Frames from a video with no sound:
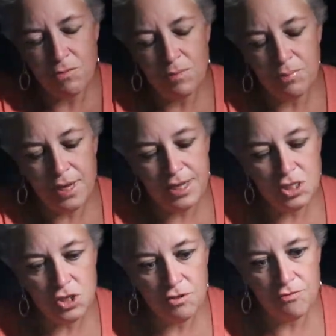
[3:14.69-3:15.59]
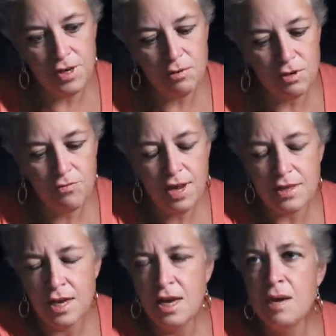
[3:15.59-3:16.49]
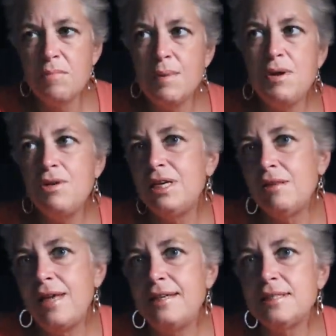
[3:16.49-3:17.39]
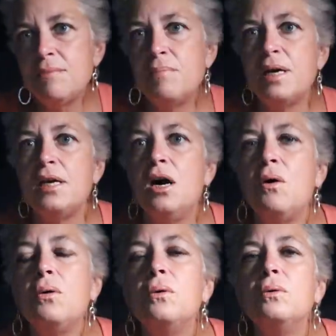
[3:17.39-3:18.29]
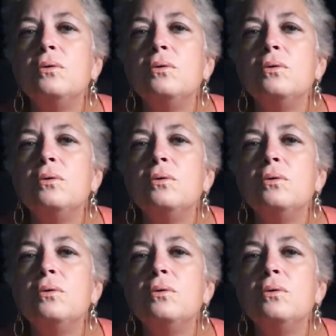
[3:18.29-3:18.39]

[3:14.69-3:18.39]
Replace your fear with faith. Maybe you need to let somebody go.